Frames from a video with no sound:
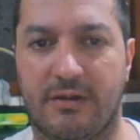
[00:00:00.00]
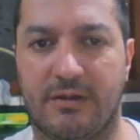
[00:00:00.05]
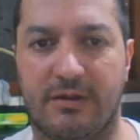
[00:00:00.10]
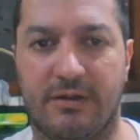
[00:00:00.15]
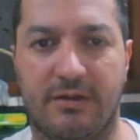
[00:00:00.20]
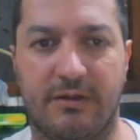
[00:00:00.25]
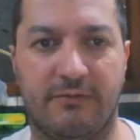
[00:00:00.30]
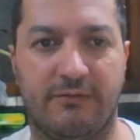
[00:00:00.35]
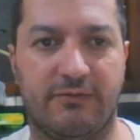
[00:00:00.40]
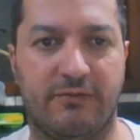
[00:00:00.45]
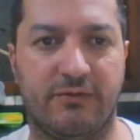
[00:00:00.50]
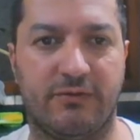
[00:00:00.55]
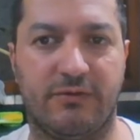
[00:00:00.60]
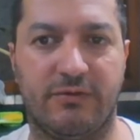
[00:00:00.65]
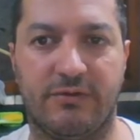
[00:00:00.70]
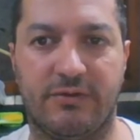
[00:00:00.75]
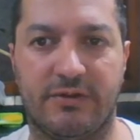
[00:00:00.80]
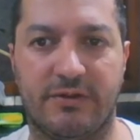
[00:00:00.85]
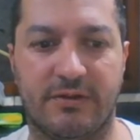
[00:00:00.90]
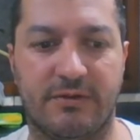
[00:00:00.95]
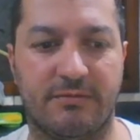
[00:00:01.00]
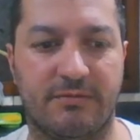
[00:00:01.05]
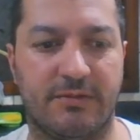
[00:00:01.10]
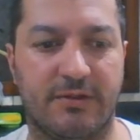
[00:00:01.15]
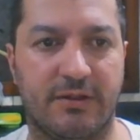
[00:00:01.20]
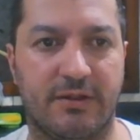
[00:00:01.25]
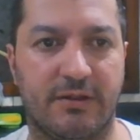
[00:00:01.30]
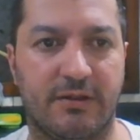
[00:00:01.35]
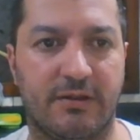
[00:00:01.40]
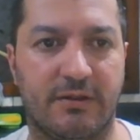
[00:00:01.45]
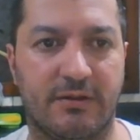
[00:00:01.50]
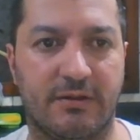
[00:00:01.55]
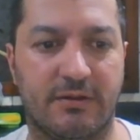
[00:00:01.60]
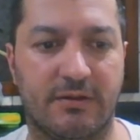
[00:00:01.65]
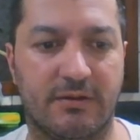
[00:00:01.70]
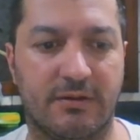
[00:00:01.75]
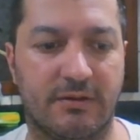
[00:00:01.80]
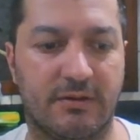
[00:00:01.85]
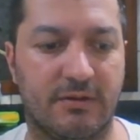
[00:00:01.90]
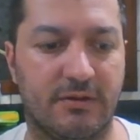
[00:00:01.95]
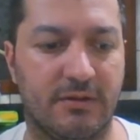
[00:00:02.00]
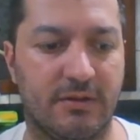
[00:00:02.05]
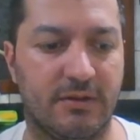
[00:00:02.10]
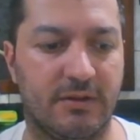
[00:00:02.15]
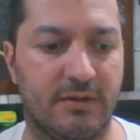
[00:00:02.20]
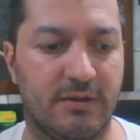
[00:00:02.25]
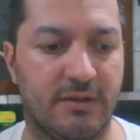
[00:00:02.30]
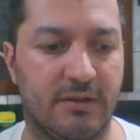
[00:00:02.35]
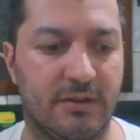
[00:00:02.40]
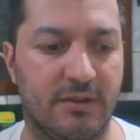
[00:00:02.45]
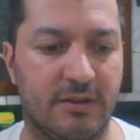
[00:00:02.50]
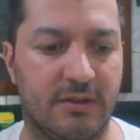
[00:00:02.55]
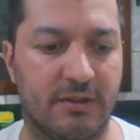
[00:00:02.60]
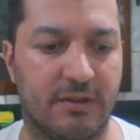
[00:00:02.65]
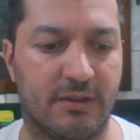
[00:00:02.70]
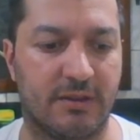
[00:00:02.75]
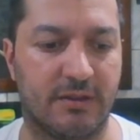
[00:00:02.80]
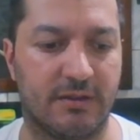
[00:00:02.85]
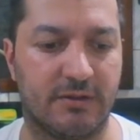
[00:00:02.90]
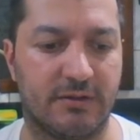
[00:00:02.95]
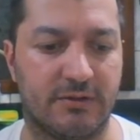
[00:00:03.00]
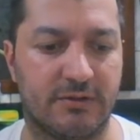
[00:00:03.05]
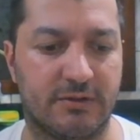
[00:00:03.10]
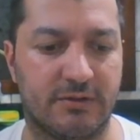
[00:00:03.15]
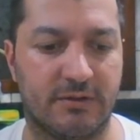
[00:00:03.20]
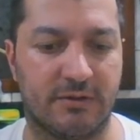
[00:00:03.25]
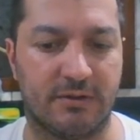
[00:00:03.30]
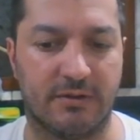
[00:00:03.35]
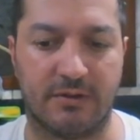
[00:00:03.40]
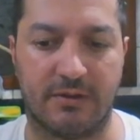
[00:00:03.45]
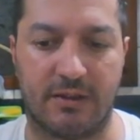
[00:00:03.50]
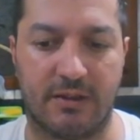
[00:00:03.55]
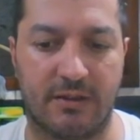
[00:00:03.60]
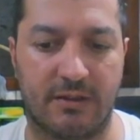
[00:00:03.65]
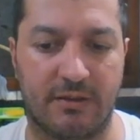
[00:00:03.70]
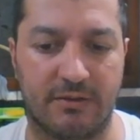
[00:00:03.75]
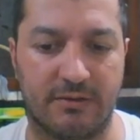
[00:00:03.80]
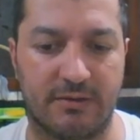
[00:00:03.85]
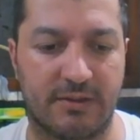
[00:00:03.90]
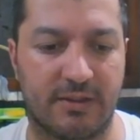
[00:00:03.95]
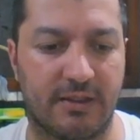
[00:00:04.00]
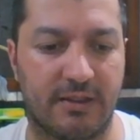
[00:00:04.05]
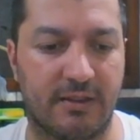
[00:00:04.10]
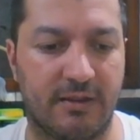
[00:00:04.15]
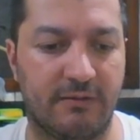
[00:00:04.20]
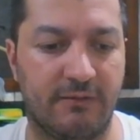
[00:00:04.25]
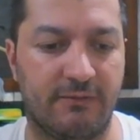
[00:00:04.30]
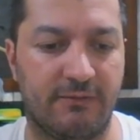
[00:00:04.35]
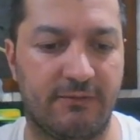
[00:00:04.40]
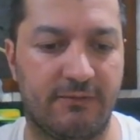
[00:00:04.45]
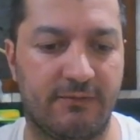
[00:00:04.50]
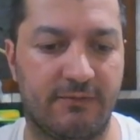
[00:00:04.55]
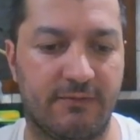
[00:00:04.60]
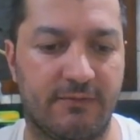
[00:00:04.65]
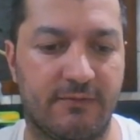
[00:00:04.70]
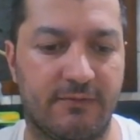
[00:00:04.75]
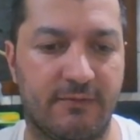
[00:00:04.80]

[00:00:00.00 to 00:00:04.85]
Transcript: have to do something. Control Alt F.